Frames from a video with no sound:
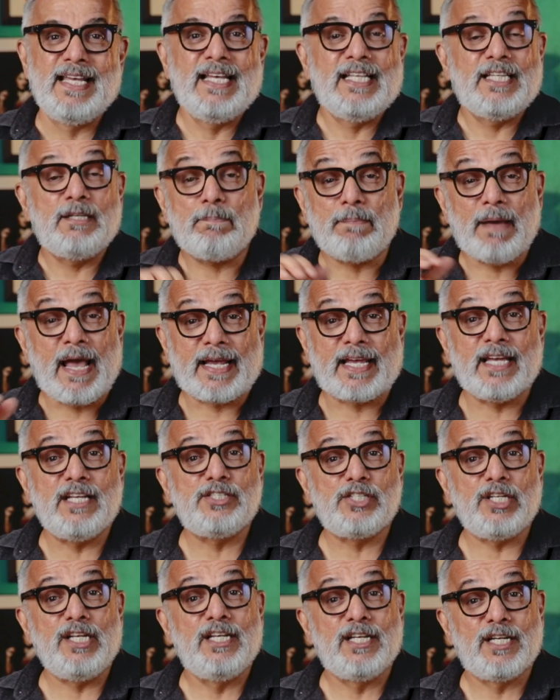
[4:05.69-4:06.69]
The
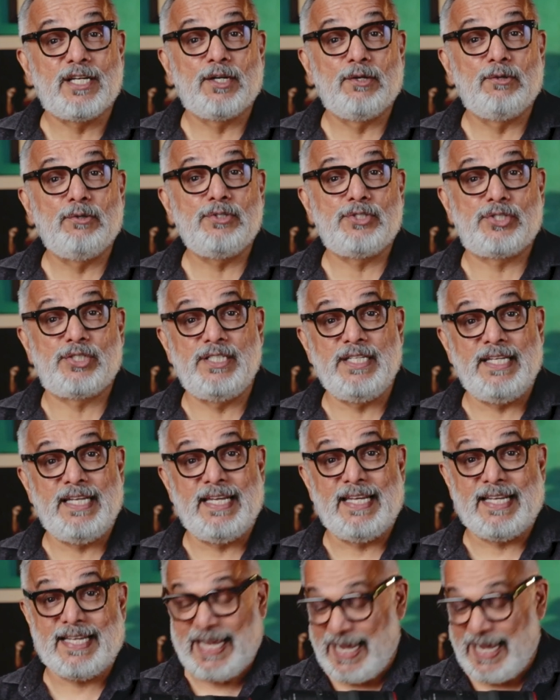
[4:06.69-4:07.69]
package includes the